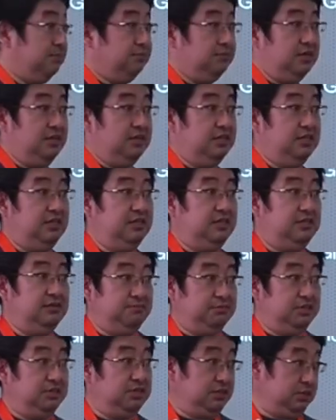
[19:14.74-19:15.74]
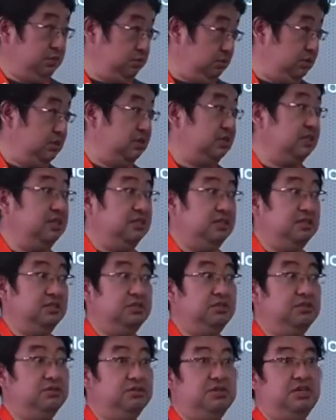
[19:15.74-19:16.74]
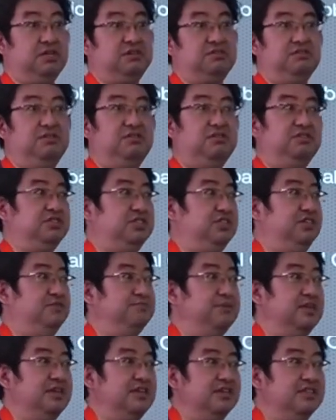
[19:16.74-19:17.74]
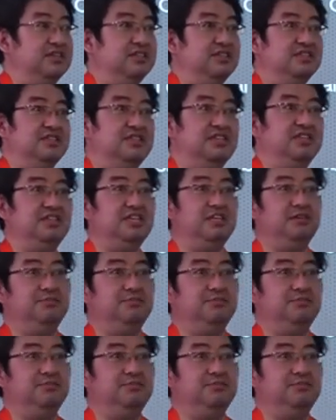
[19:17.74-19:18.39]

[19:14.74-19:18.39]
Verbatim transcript: Massachusetts Institute of Technology, but they came in